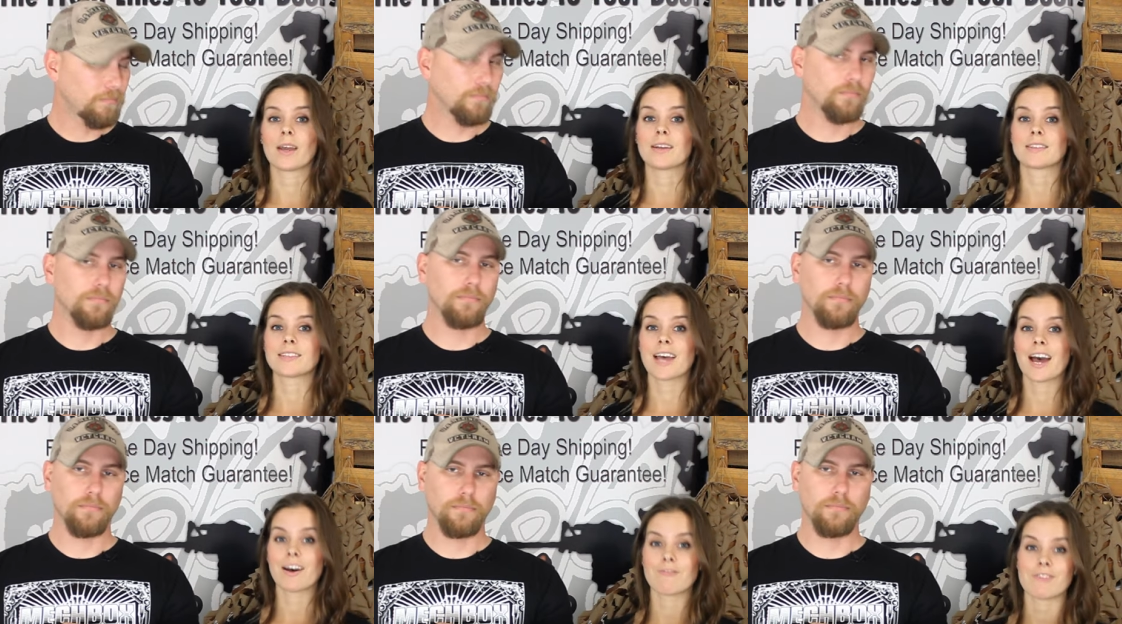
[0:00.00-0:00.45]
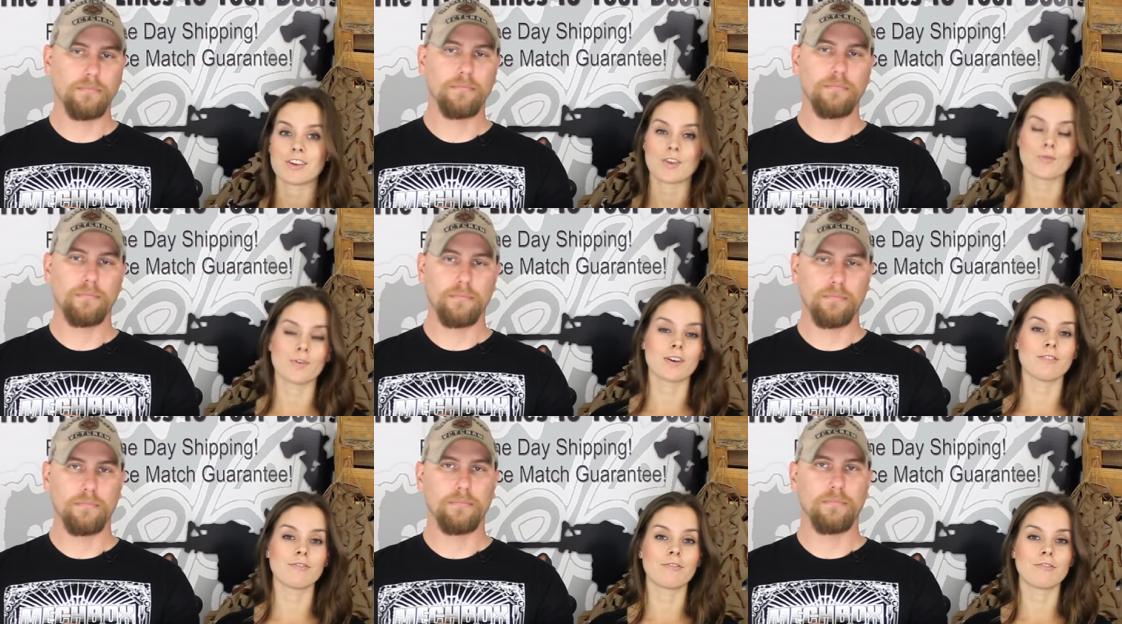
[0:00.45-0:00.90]
Speaker 1: it's heavy. You
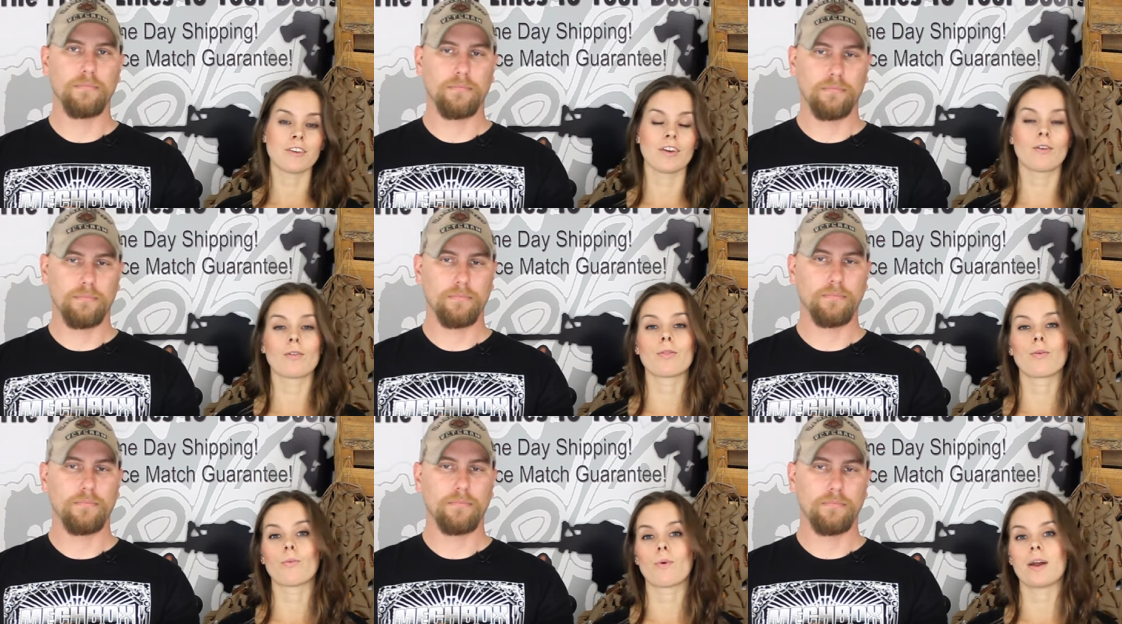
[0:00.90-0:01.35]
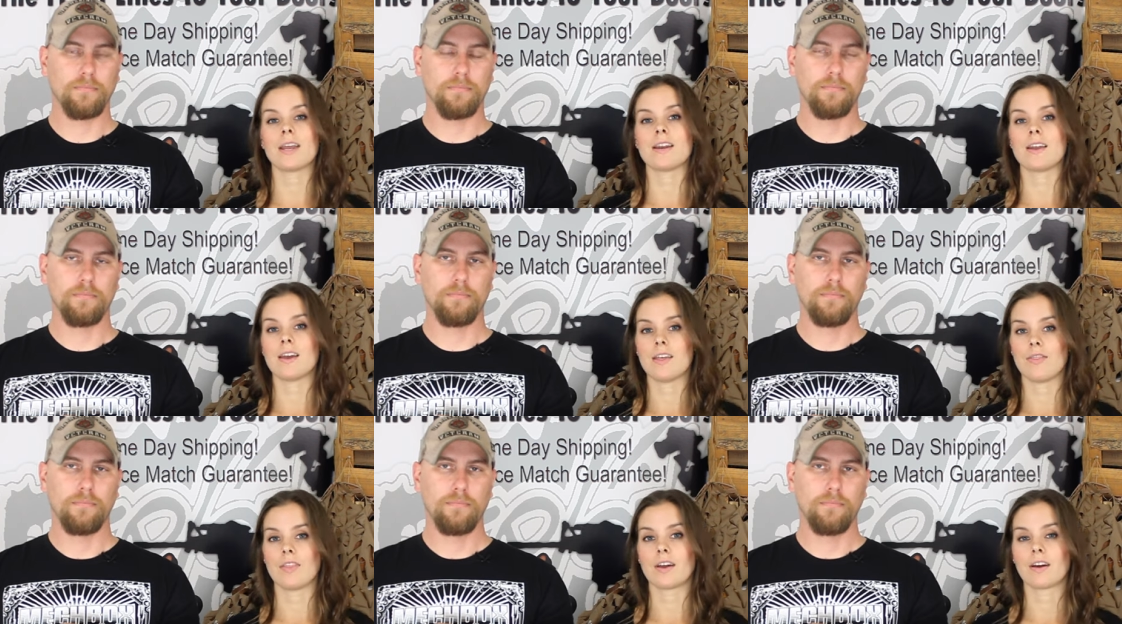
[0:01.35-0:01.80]
can feel the weight
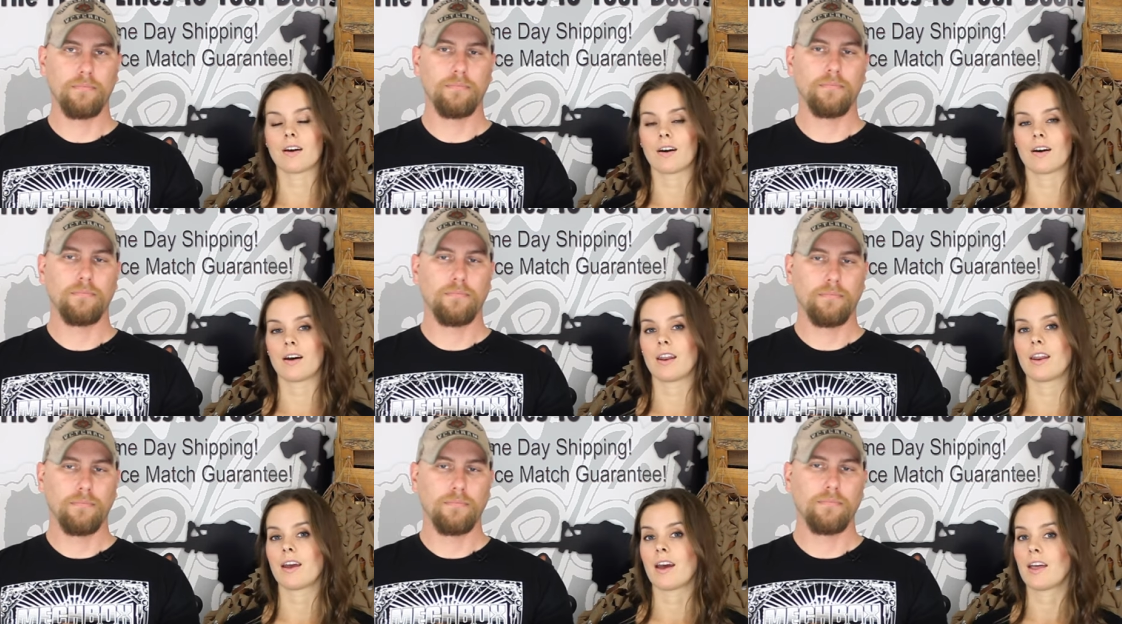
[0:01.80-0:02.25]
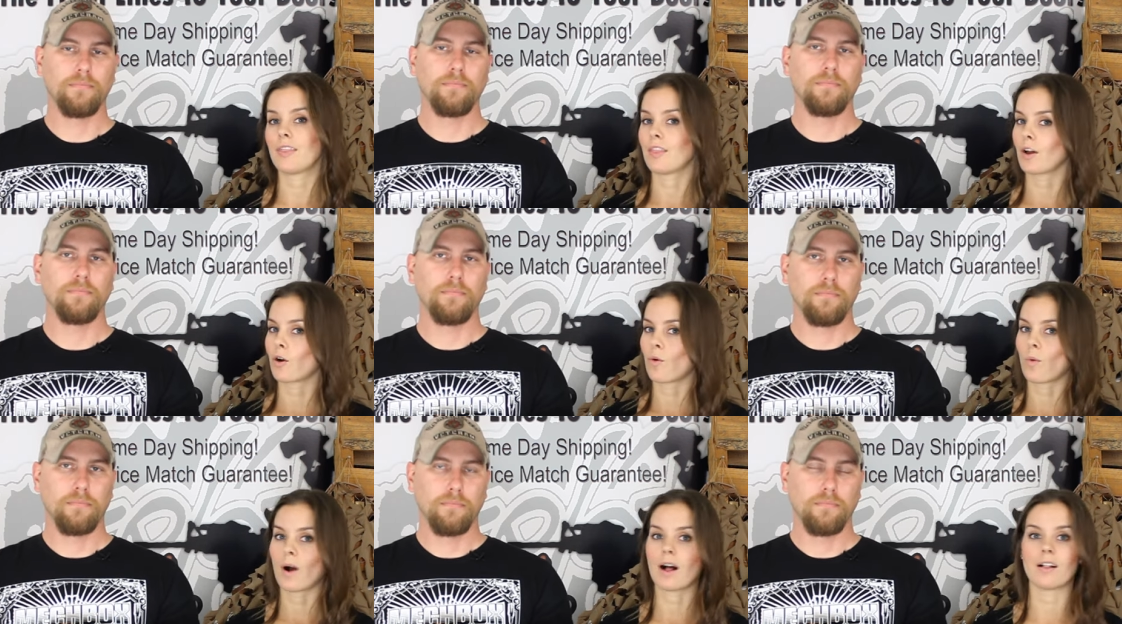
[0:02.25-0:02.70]
in the gun and the
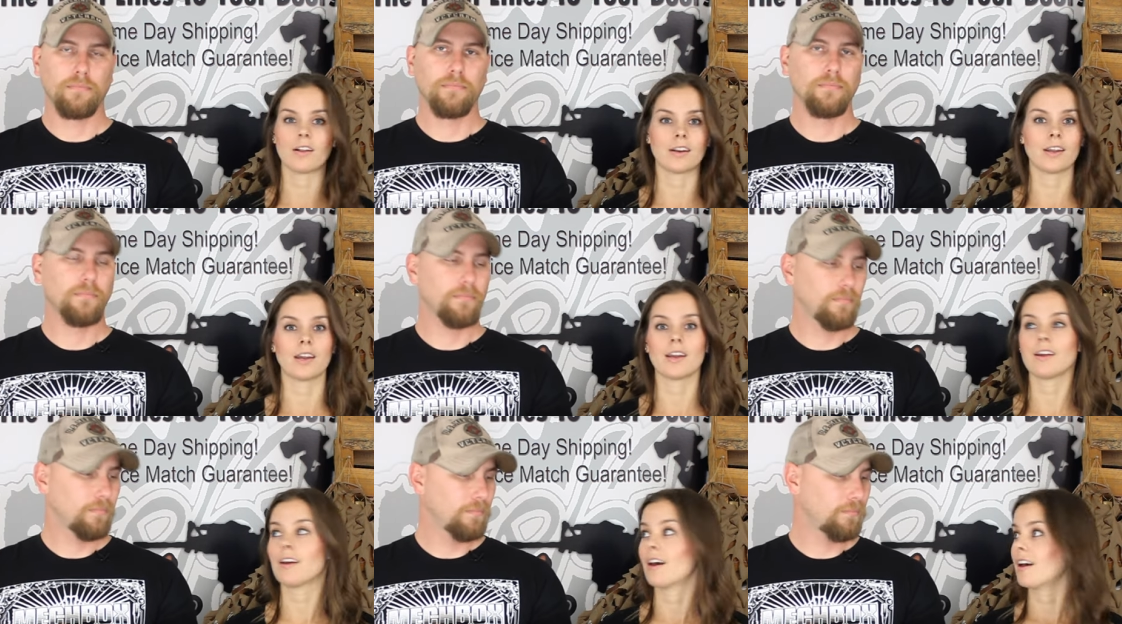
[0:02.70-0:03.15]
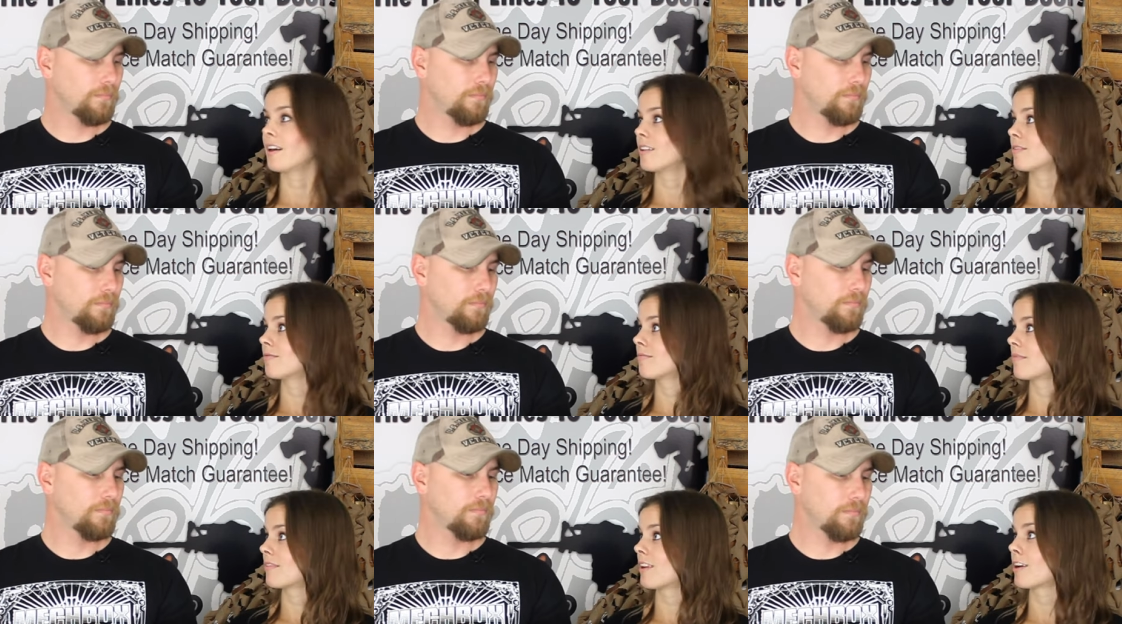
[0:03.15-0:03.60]
quality,
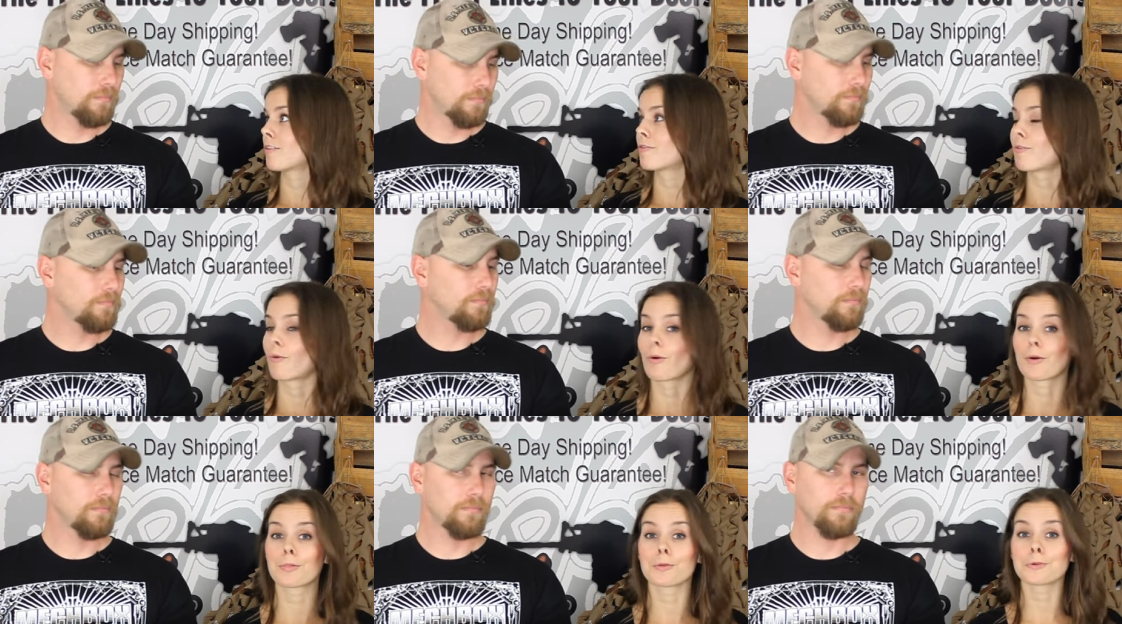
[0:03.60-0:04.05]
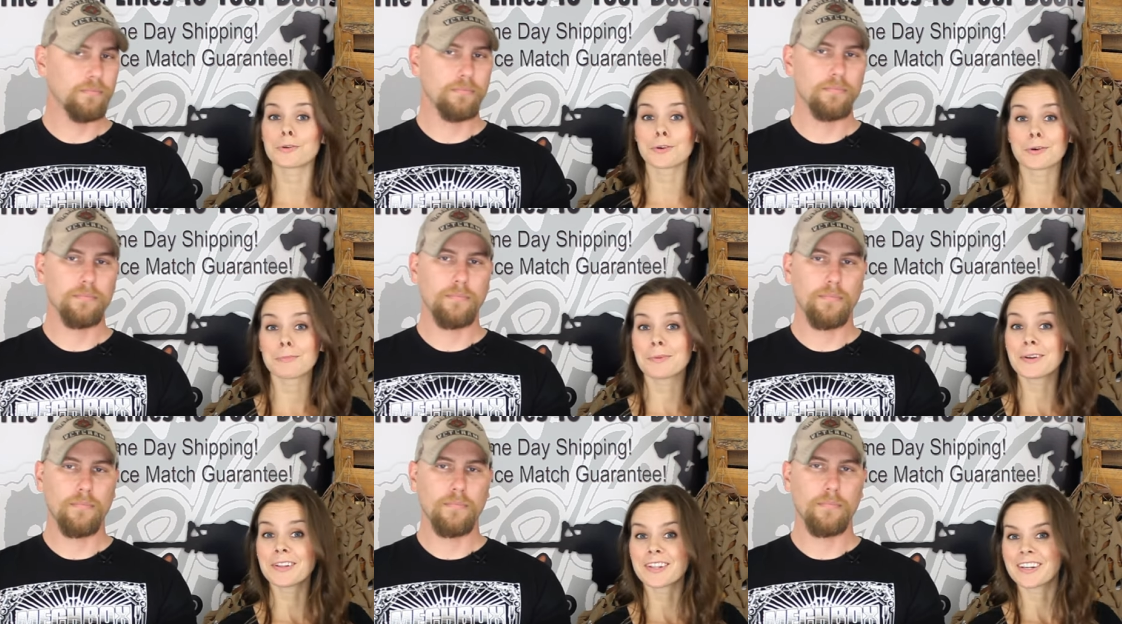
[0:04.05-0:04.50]
and therefore the
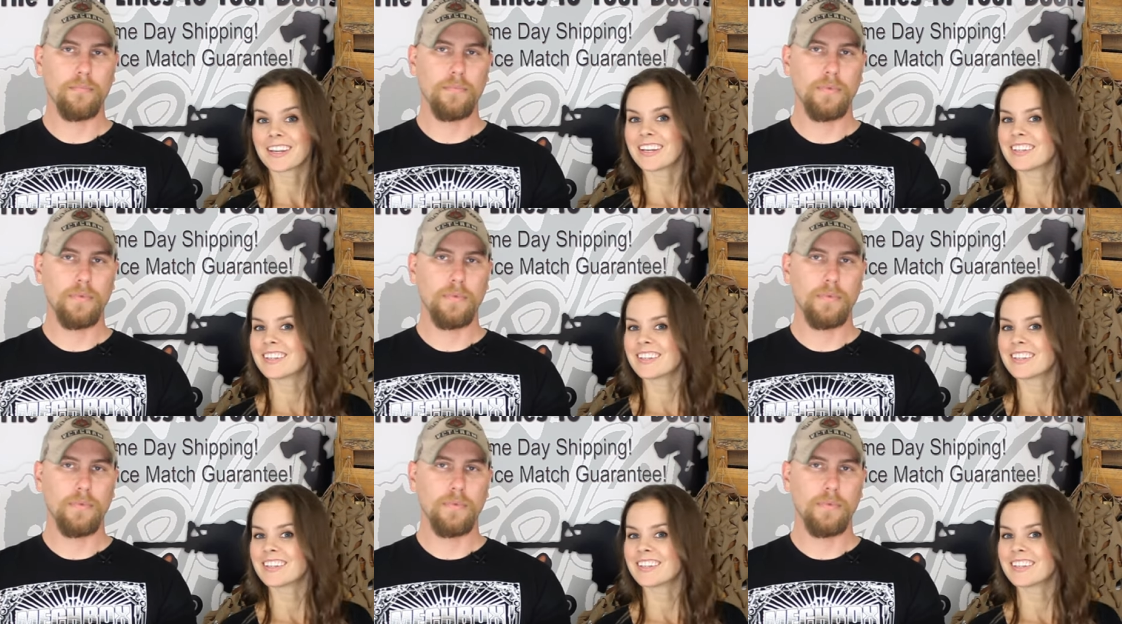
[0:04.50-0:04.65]
durability.